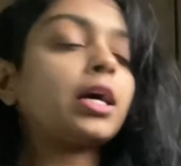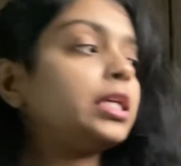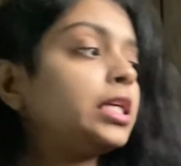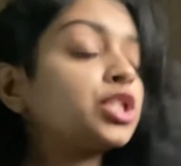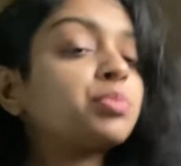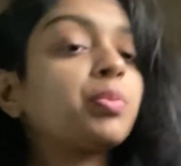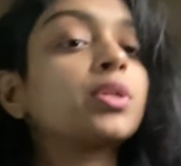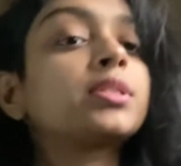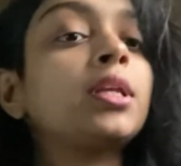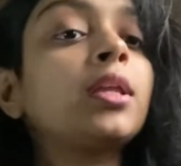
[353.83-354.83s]
each
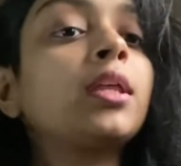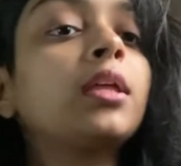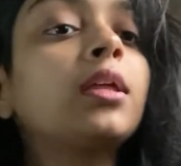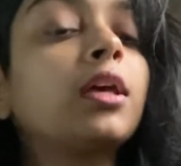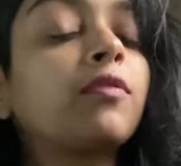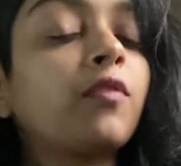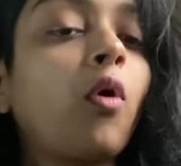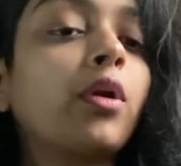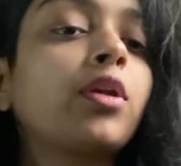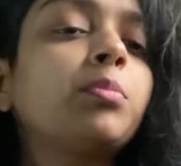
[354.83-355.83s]
person, if
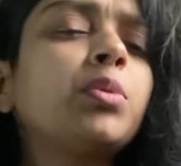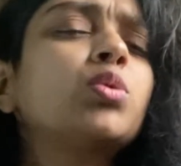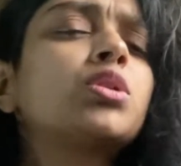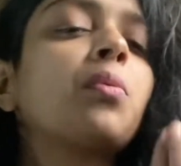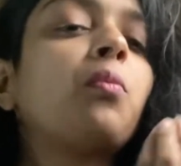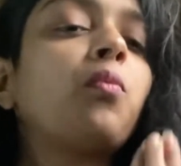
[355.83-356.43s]
contributes